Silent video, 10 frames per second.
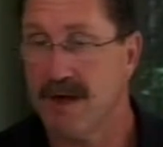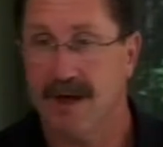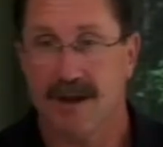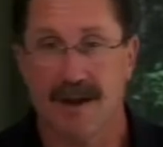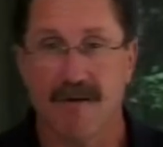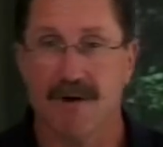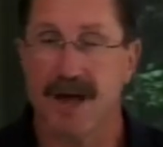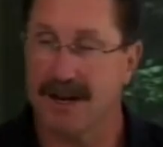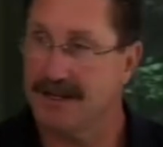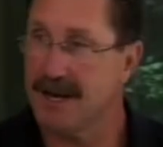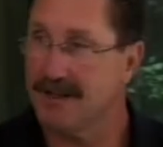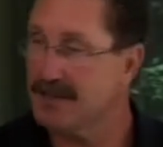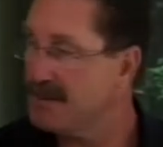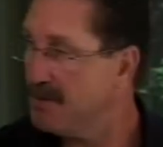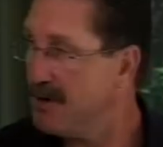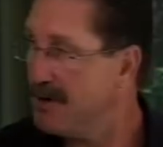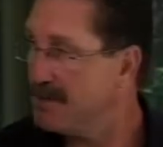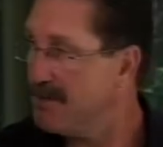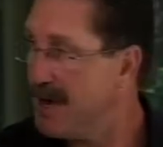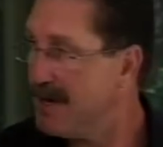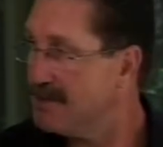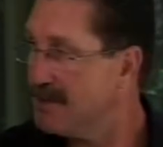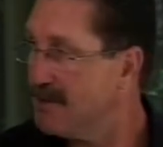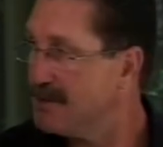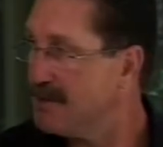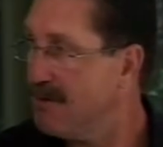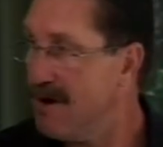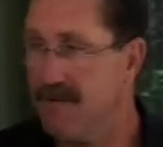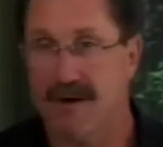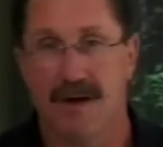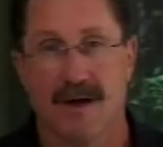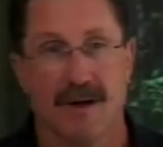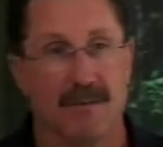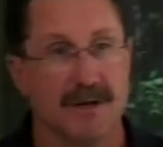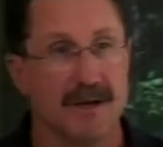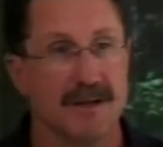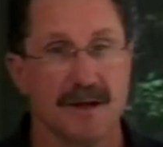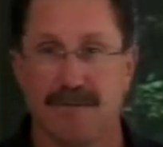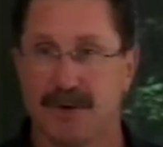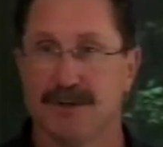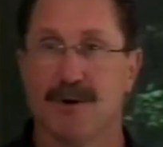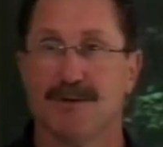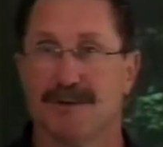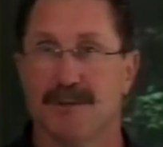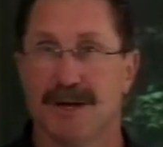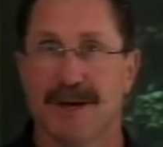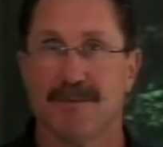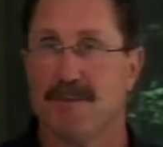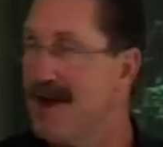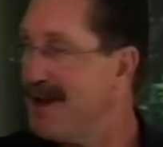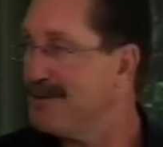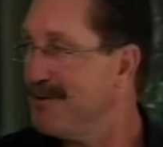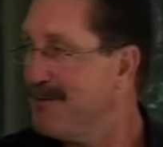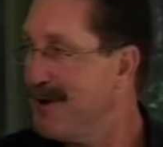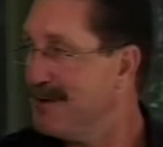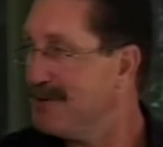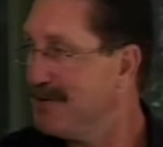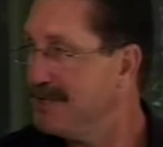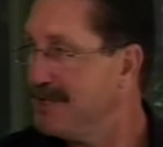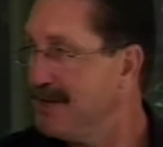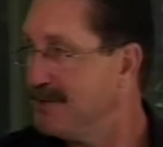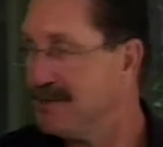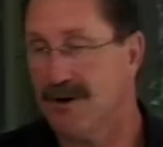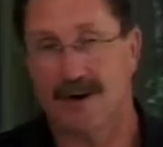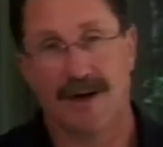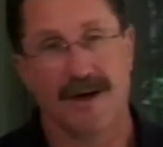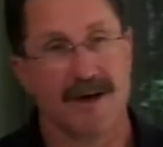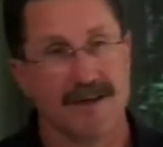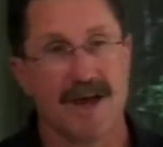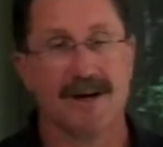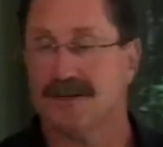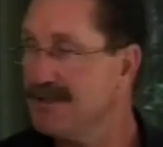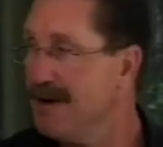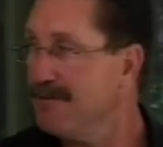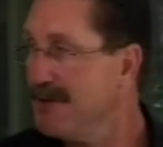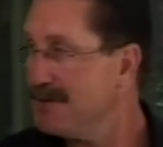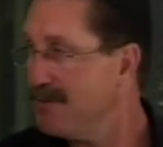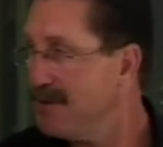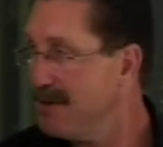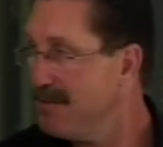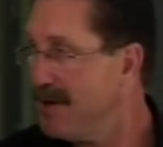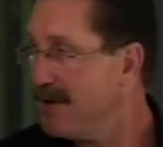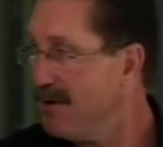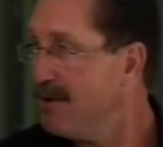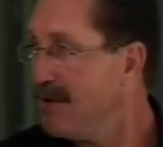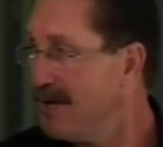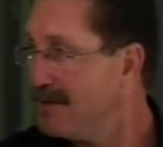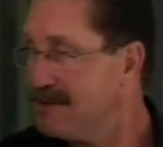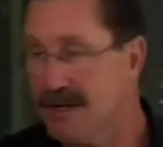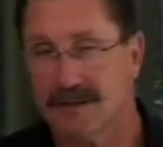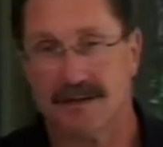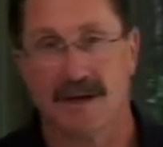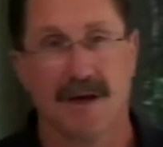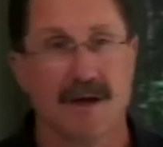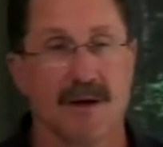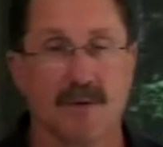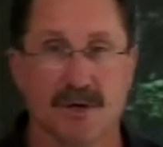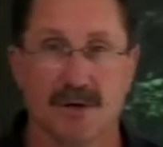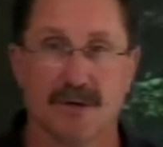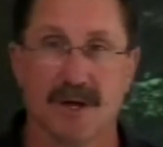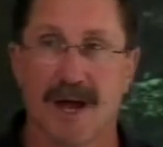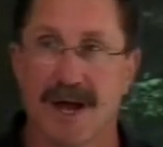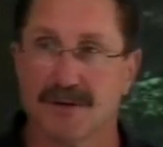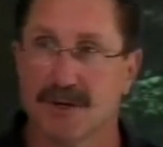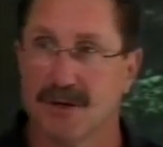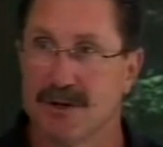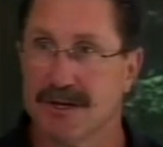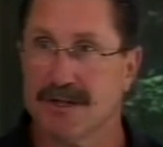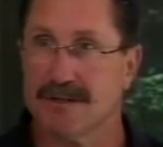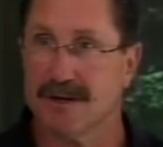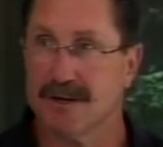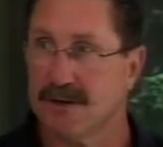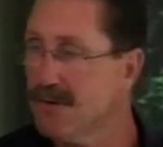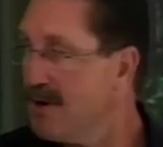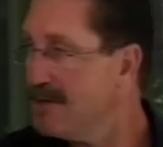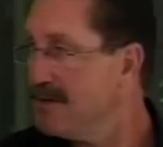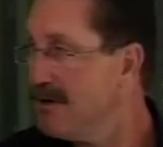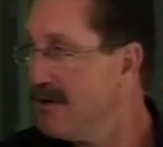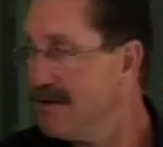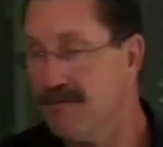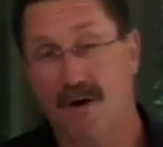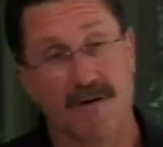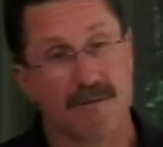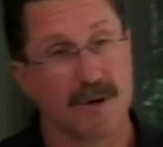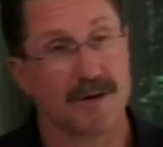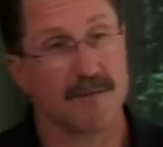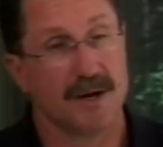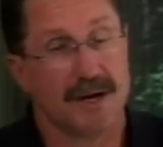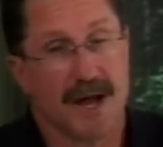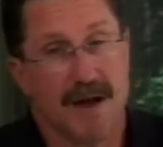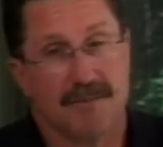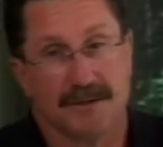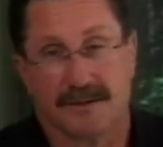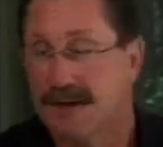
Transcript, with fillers: never had a day's experience managing whatsoever, but yet they've been chosen to become the manager of a major league team. So that in itself doesn't really make a whole lot of sense when you actually look at uh, the criteria involved, but, but it happens.